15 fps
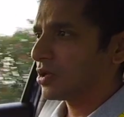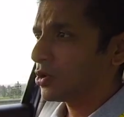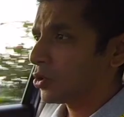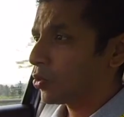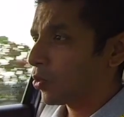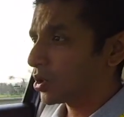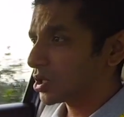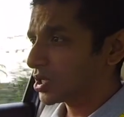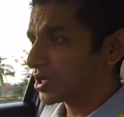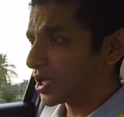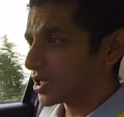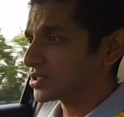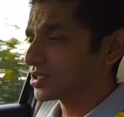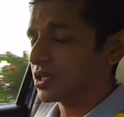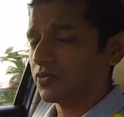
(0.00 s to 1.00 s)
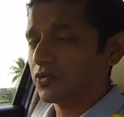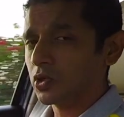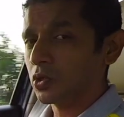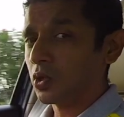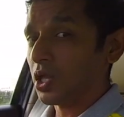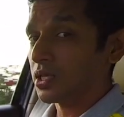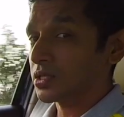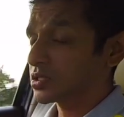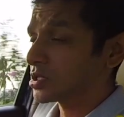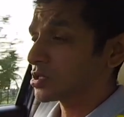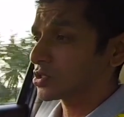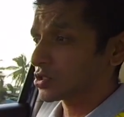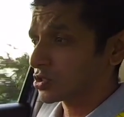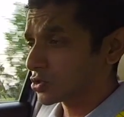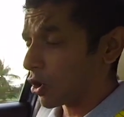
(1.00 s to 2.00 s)
What it does give you is
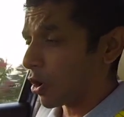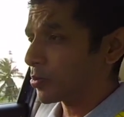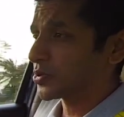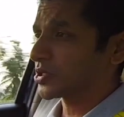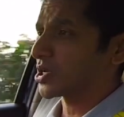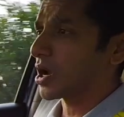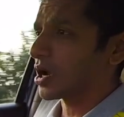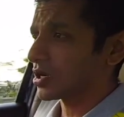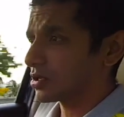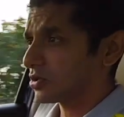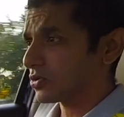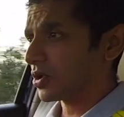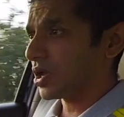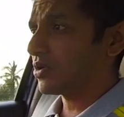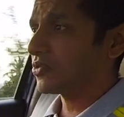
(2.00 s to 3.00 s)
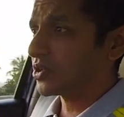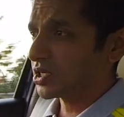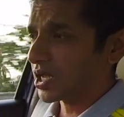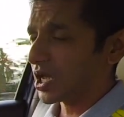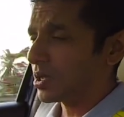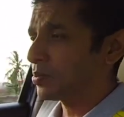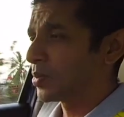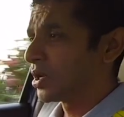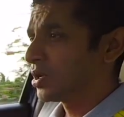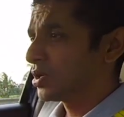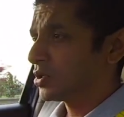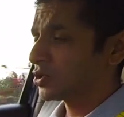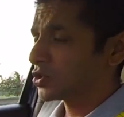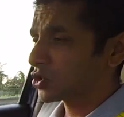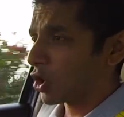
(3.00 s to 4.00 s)
stop-start. So every time
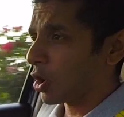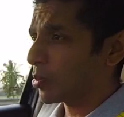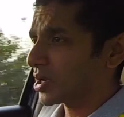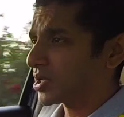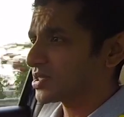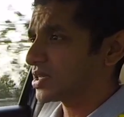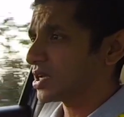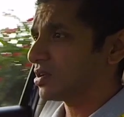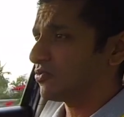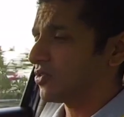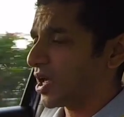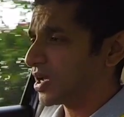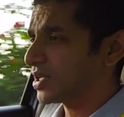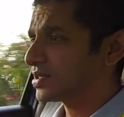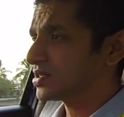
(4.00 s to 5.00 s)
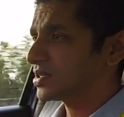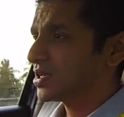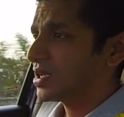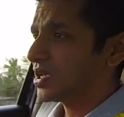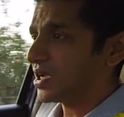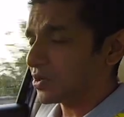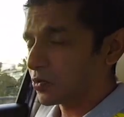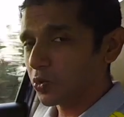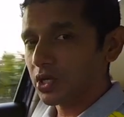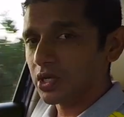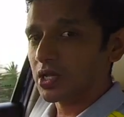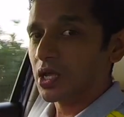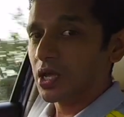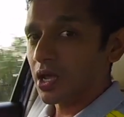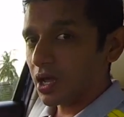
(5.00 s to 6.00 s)
you stop at a set of lights, it will
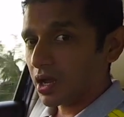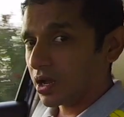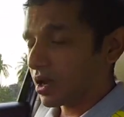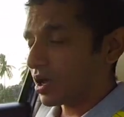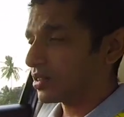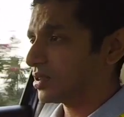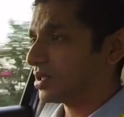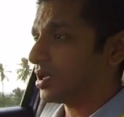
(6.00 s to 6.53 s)
cut the